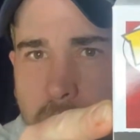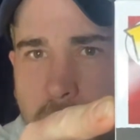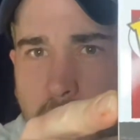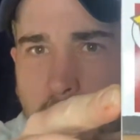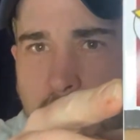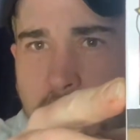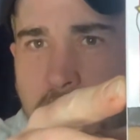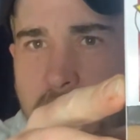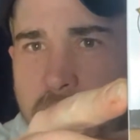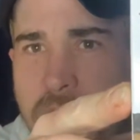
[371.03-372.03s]
which
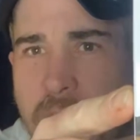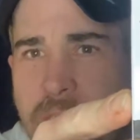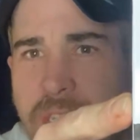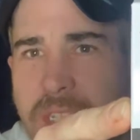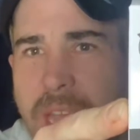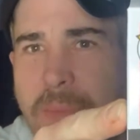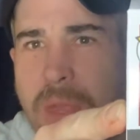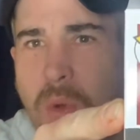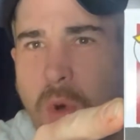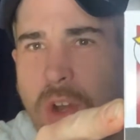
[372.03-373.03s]
the chases can be
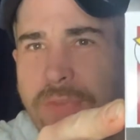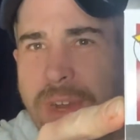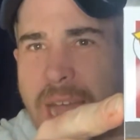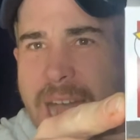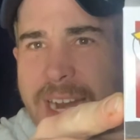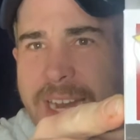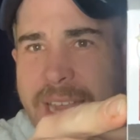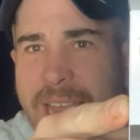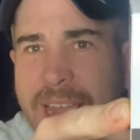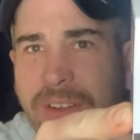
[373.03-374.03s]
quite often harder to
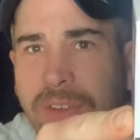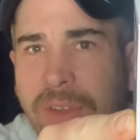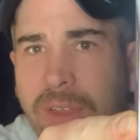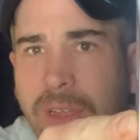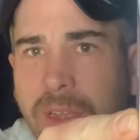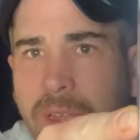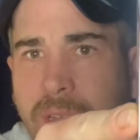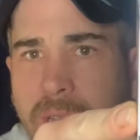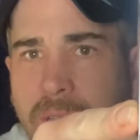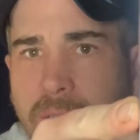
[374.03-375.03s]
get,
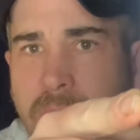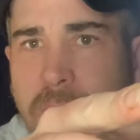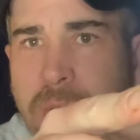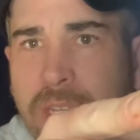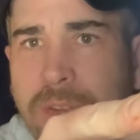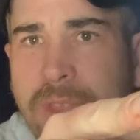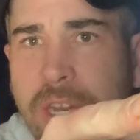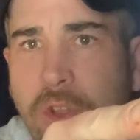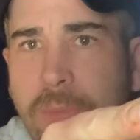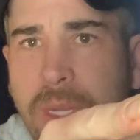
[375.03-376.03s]
especially if they
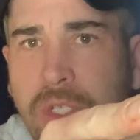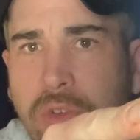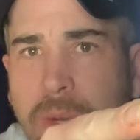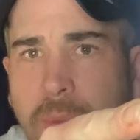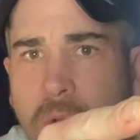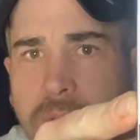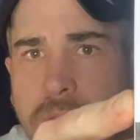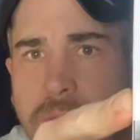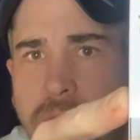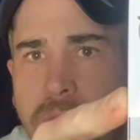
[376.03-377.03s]
do mystery
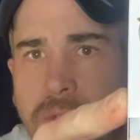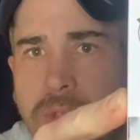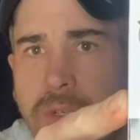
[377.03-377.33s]
boxes.